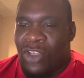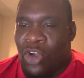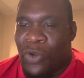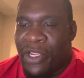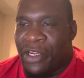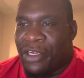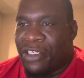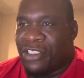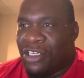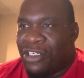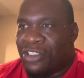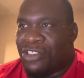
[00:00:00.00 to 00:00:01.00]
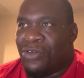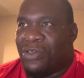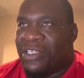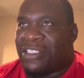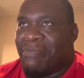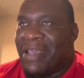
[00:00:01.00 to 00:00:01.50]
quicker, certain
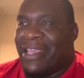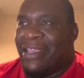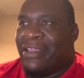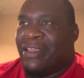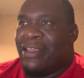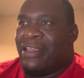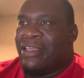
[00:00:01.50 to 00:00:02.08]
students may